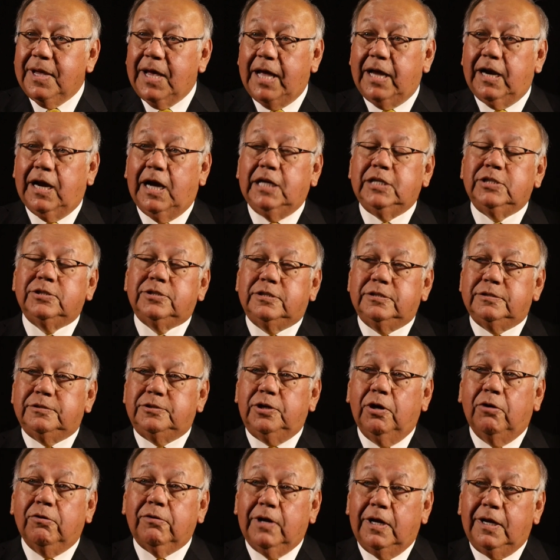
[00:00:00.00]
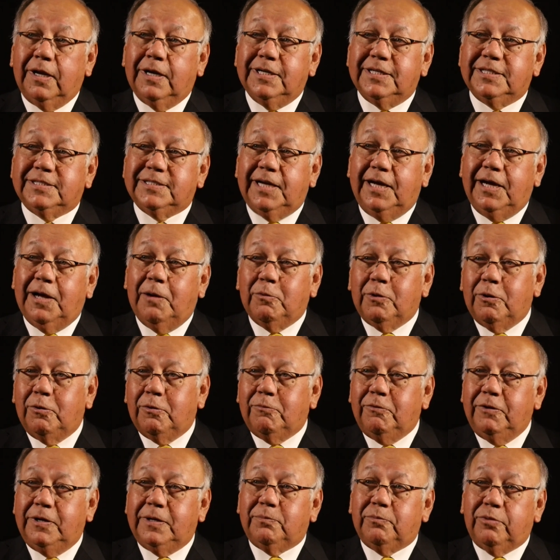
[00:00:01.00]
And I used to jokingly say, I'm going
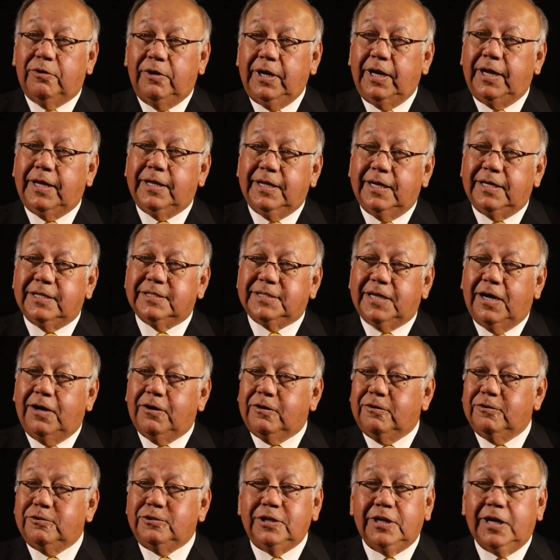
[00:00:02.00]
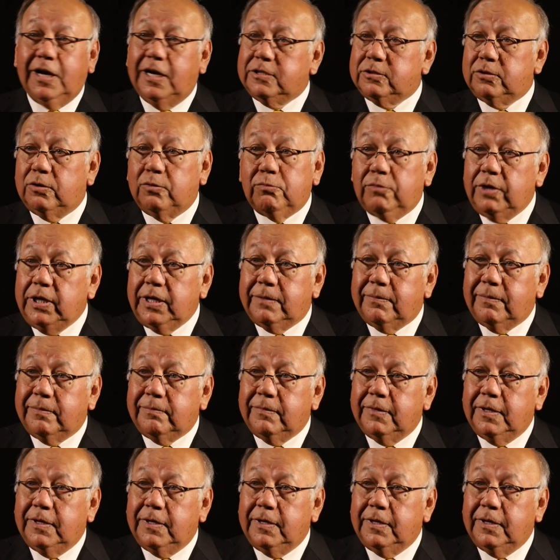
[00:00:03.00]
to quit printing things out because you guys don't read them.